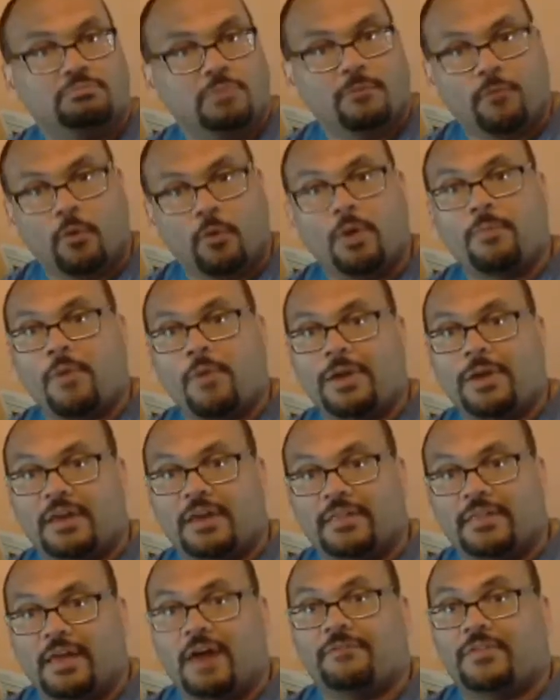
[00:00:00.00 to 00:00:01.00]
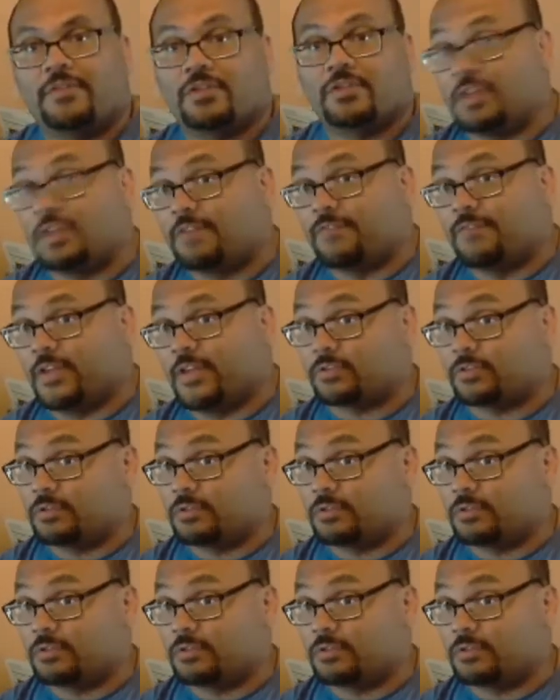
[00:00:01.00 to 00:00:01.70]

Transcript: before we break down the offensive defense.